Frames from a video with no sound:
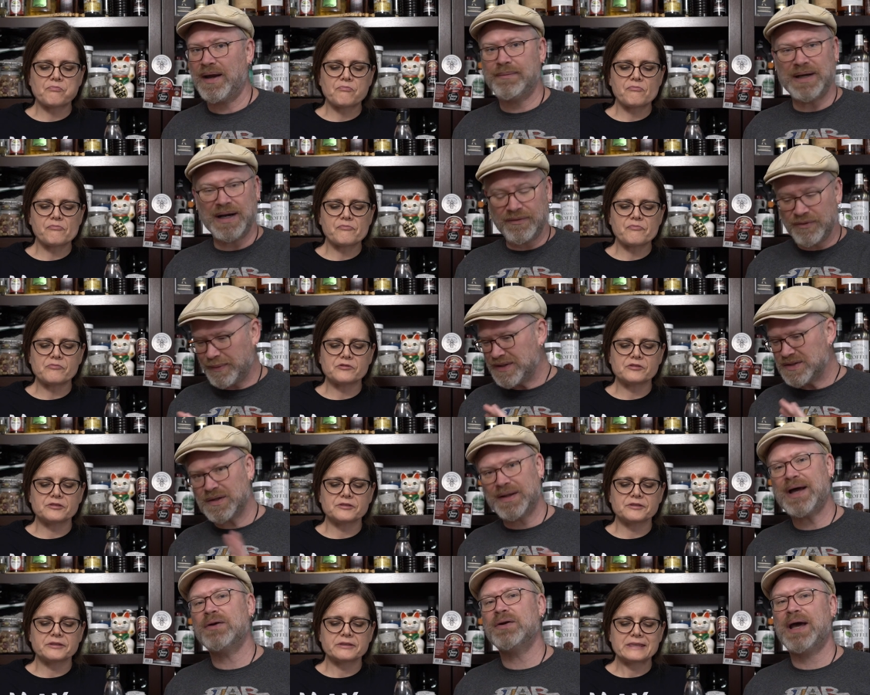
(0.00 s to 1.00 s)
Speaker 1: I mean, everybody's
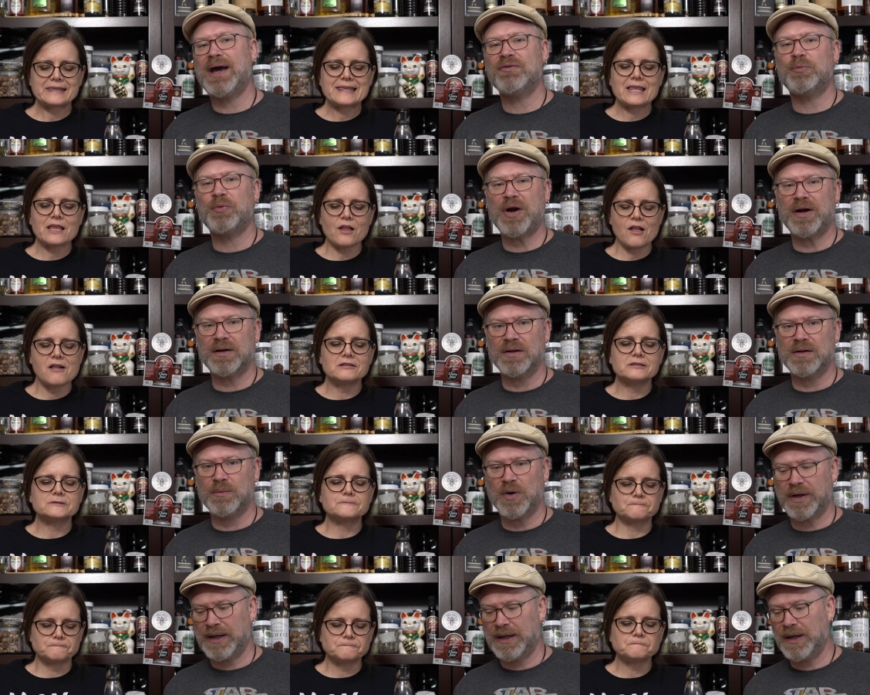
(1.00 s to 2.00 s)
allowed to have a product on the
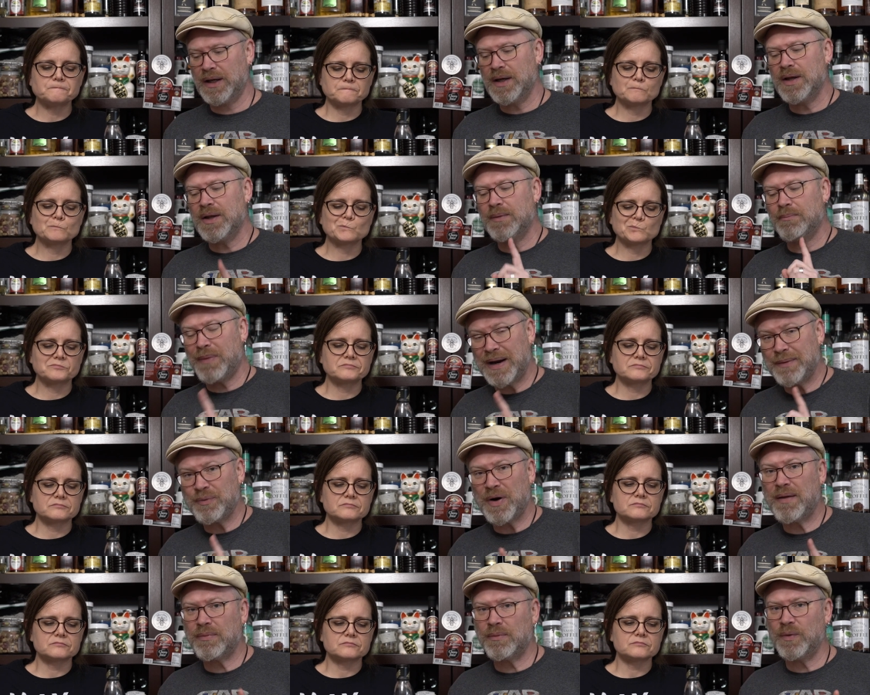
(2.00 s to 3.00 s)
market. My
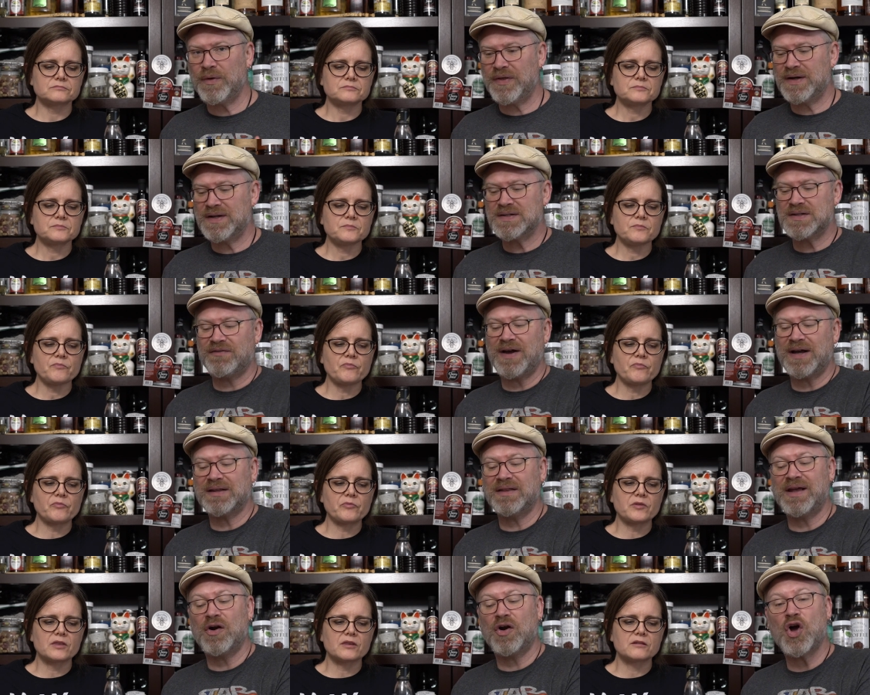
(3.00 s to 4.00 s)
problem with it is the fact
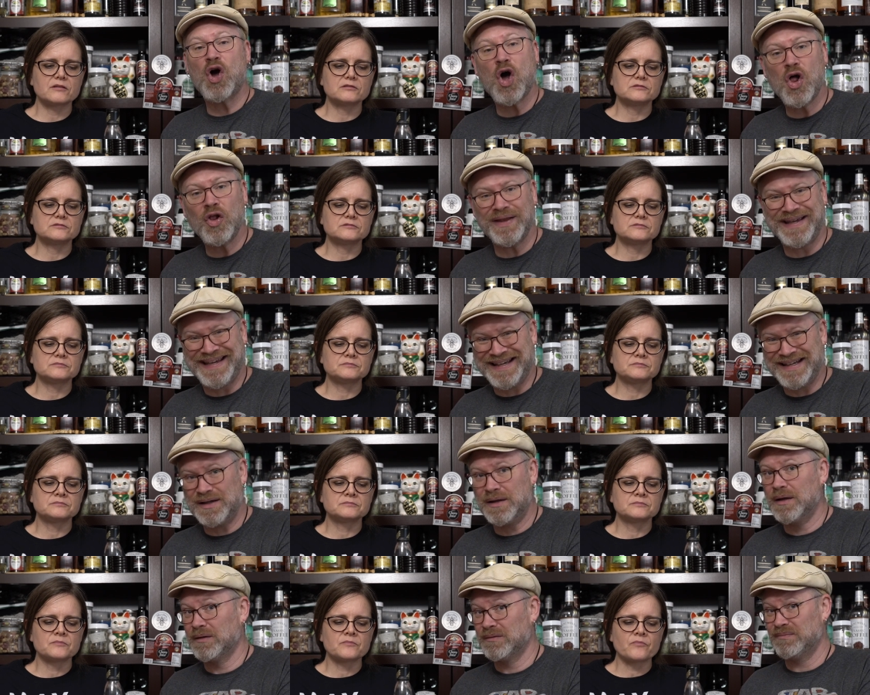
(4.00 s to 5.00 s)
that they're calling it
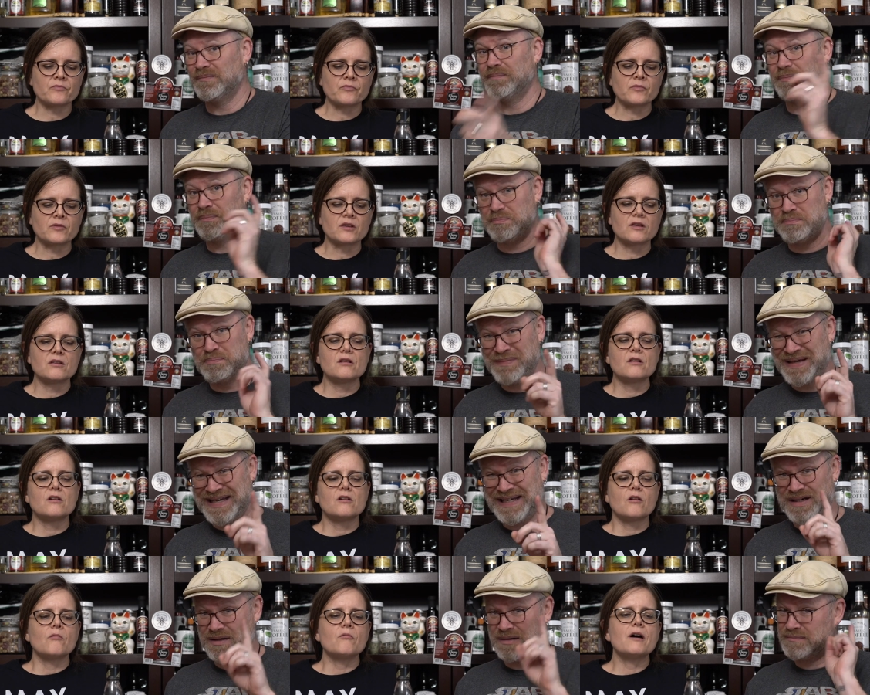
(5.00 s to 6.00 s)

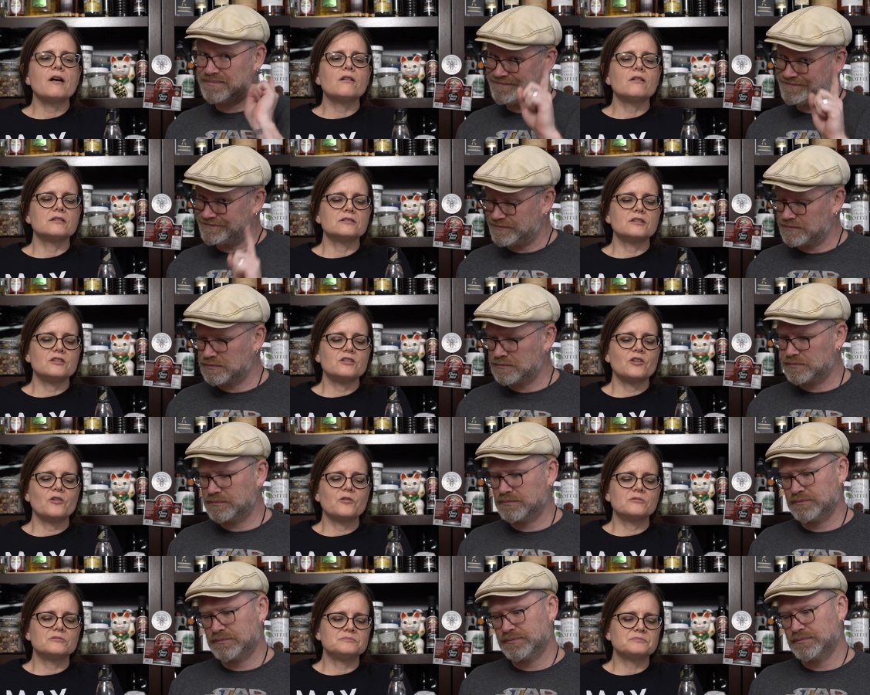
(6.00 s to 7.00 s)
mead.
Speaker 2: Well, you
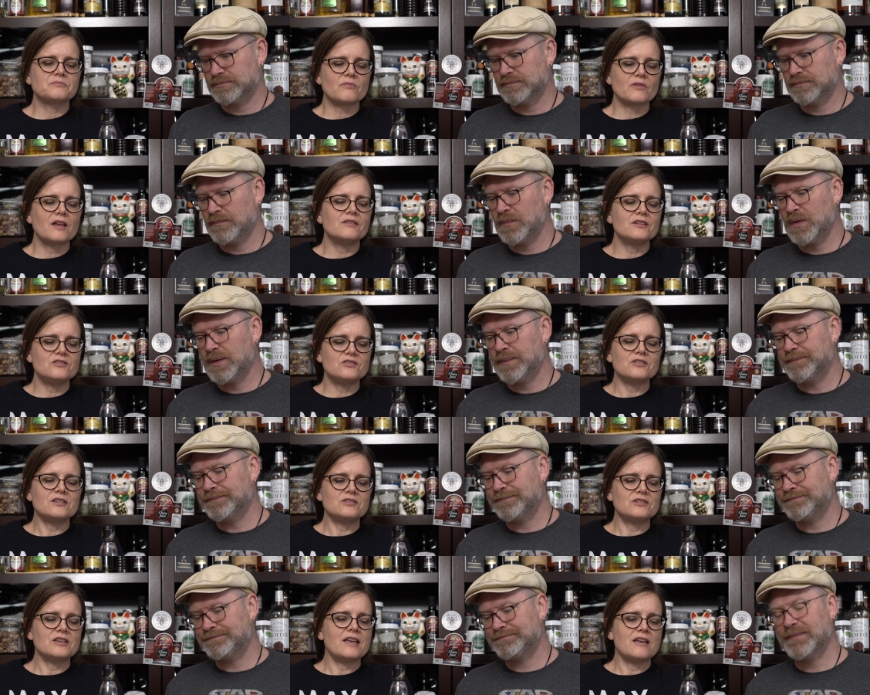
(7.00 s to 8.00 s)
know, at least
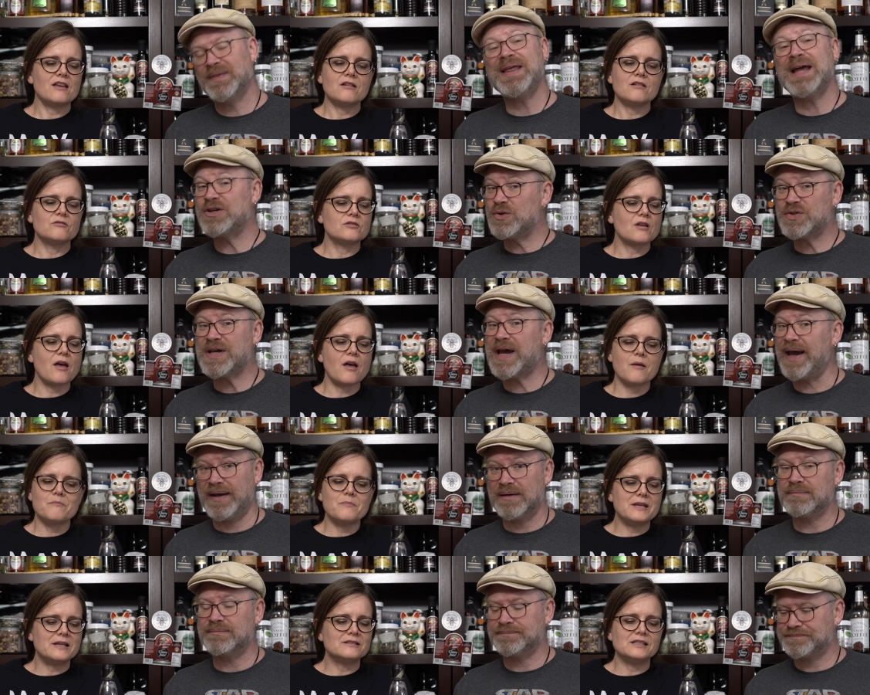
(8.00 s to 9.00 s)
they say they do say
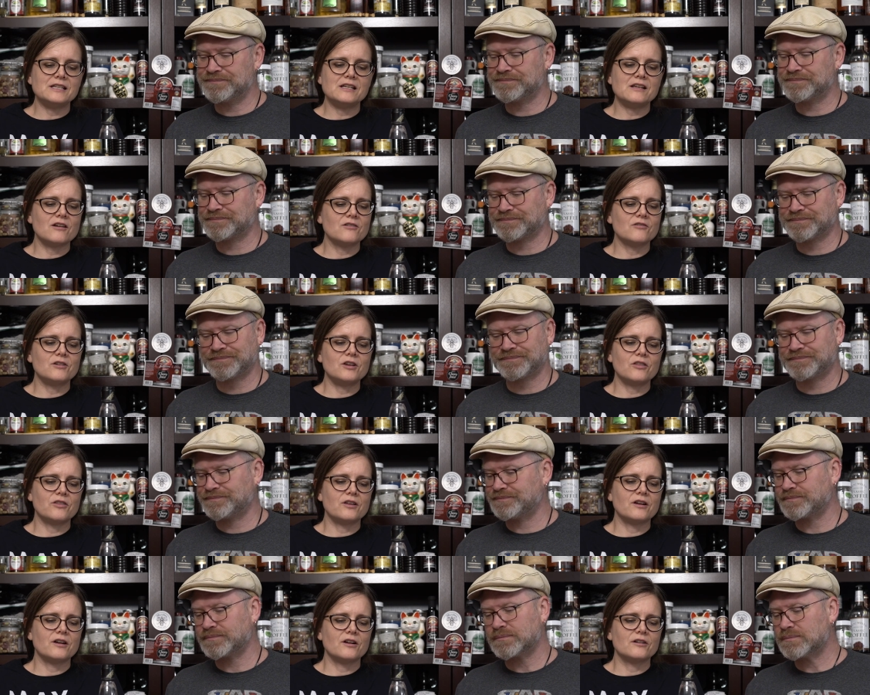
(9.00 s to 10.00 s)
immediately it. underneath
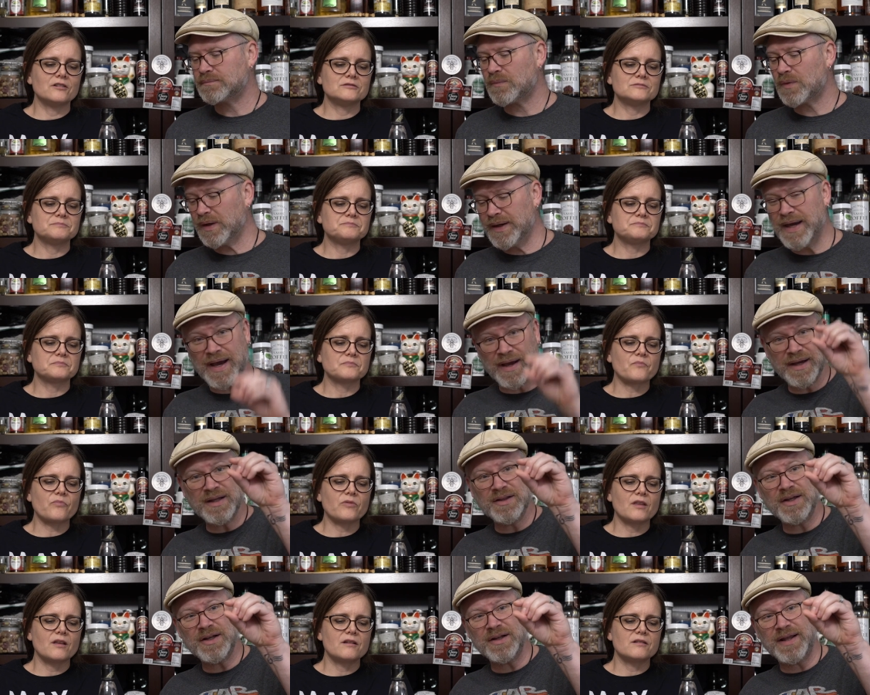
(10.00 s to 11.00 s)
there.
Speaker 1: Yeah,
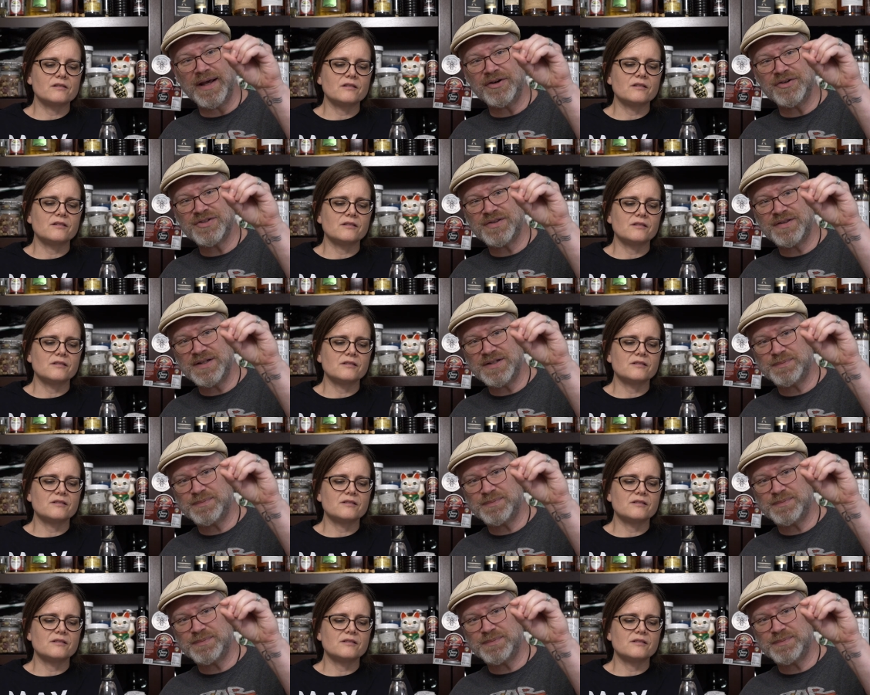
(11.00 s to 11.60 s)
in little letters this